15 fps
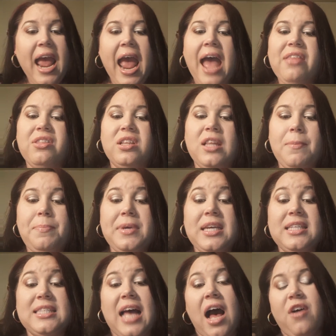And the
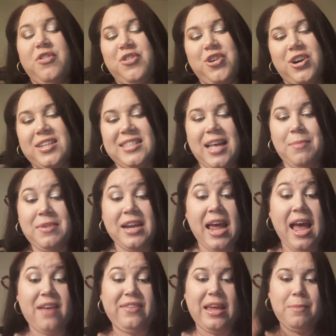lippies, of course, I'm gonna
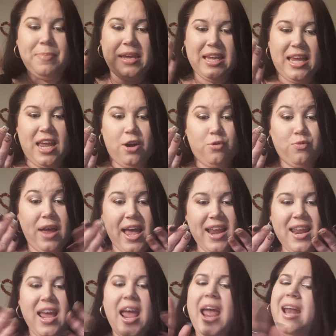have a pink and a red.